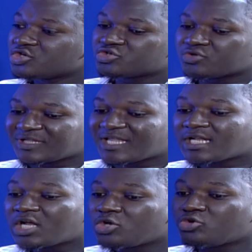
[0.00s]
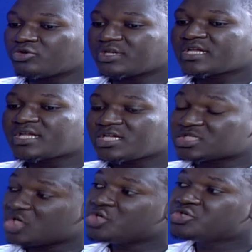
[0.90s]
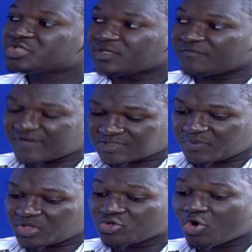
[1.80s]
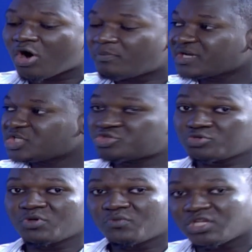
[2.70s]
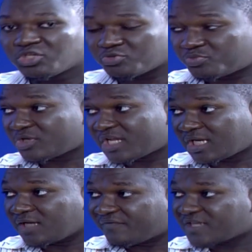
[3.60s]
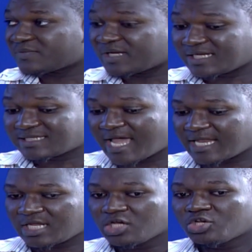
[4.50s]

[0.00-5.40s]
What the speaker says: So that alone is a huge investment. So companies should be willing to put that investment aside